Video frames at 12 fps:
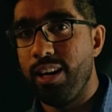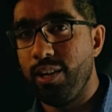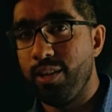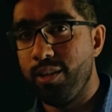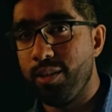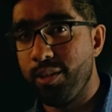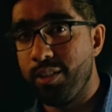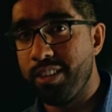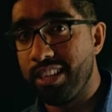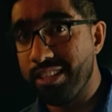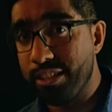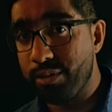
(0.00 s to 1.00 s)
The
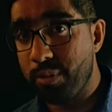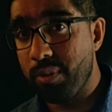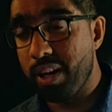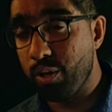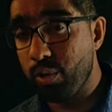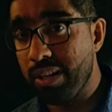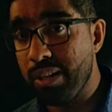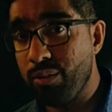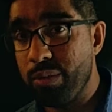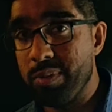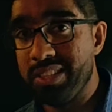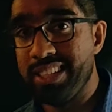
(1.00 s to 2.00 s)
data from the arc welding will
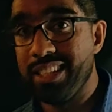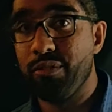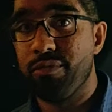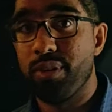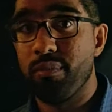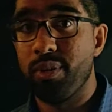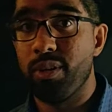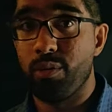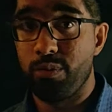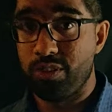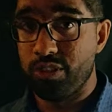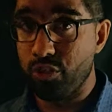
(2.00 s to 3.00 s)
be taken from a
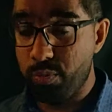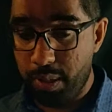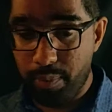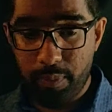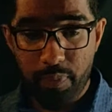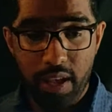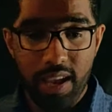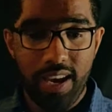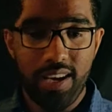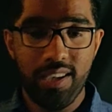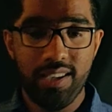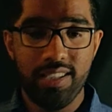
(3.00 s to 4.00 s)
research paper.
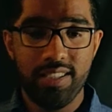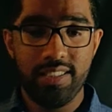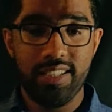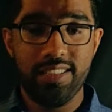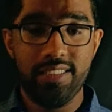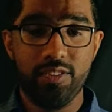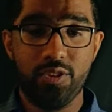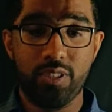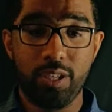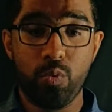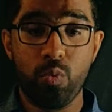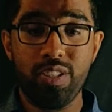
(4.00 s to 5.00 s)
Then to
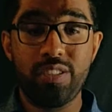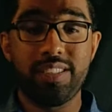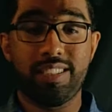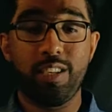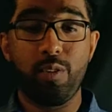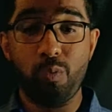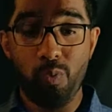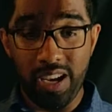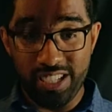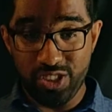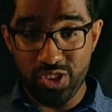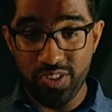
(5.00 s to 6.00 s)
convert
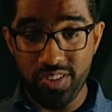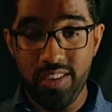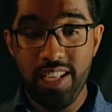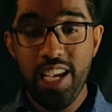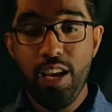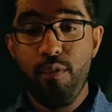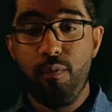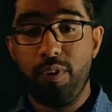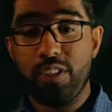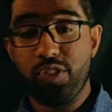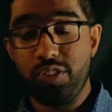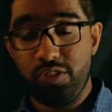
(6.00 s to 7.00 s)
convectional
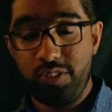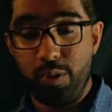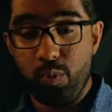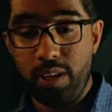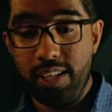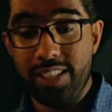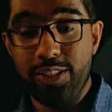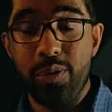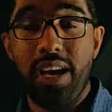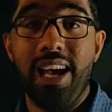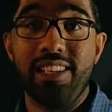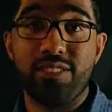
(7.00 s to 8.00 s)
friction stir welding to
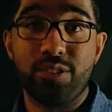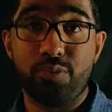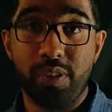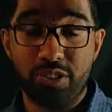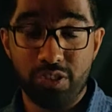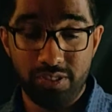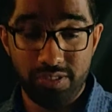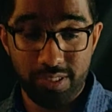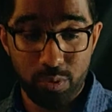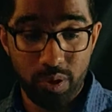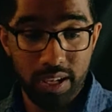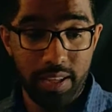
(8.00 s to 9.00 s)
answers friction stir
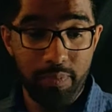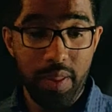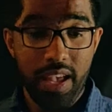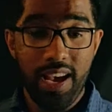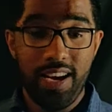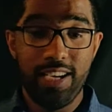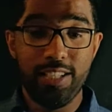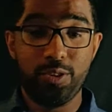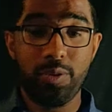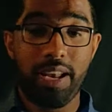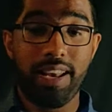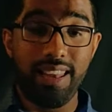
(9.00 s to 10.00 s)
welding, to
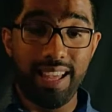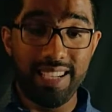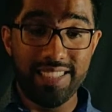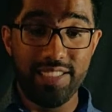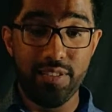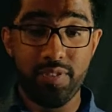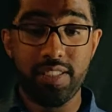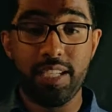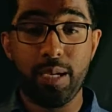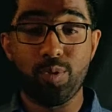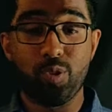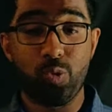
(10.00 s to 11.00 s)
analyze different
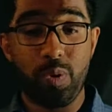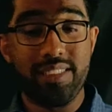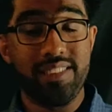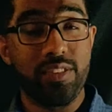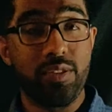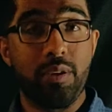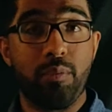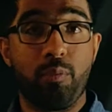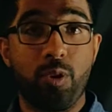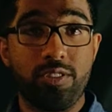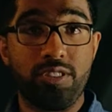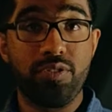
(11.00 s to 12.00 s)
types of stresses and
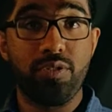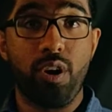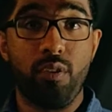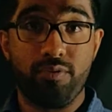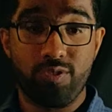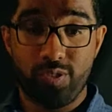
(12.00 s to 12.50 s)
presses of